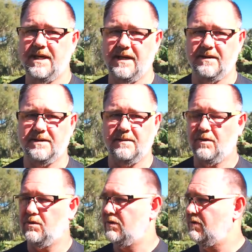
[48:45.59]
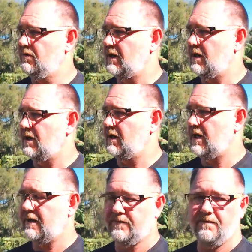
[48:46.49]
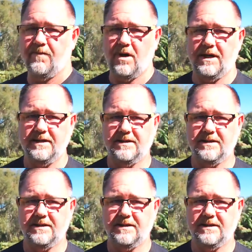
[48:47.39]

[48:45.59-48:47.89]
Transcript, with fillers: getting some good grafted varieties that,